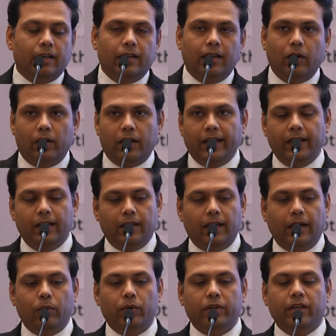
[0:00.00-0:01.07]
Now again,
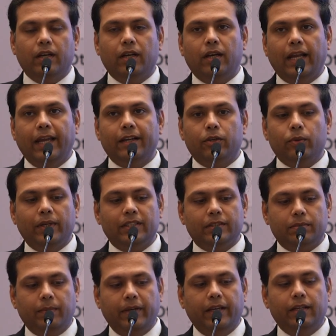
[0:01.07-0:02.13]
I would here like to
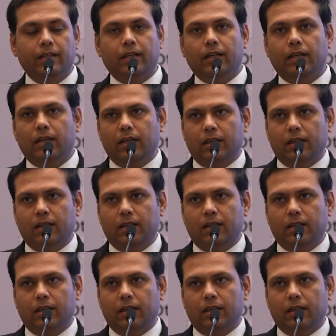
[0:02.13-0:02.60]
explain